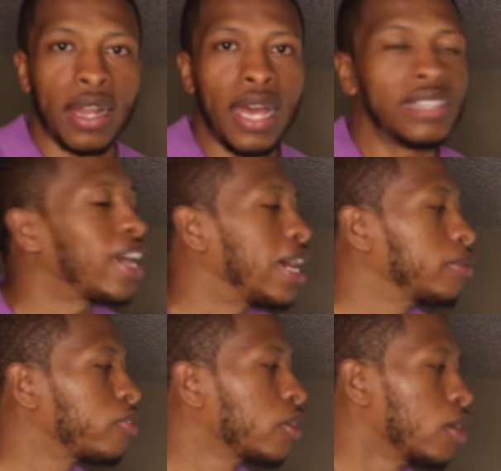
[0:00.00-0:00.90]
A lot of
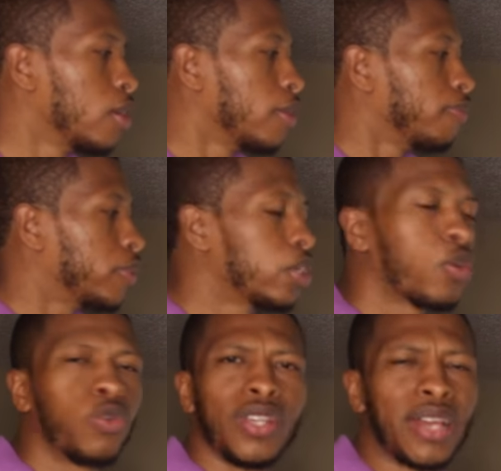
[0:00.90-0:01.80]
times, you
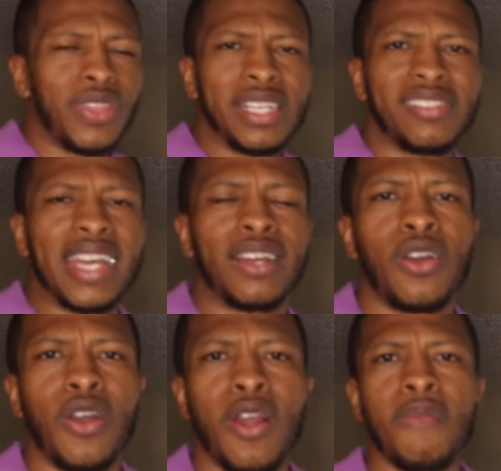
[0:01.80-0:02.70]
know, you got things like
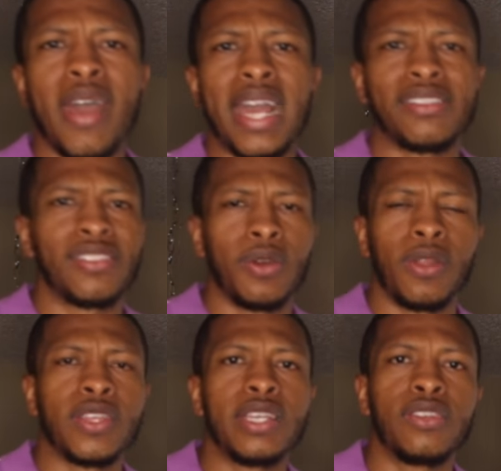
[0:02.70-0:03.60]
CarMax and
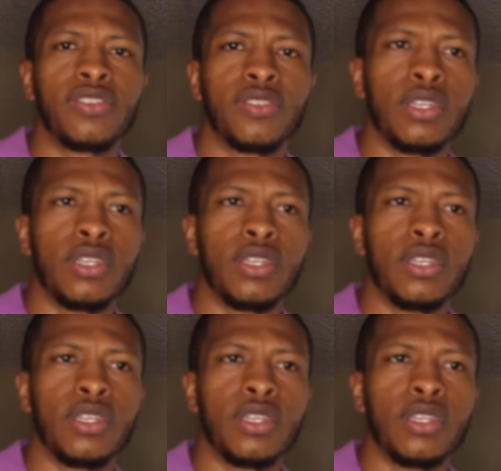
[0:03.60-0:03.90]
all these,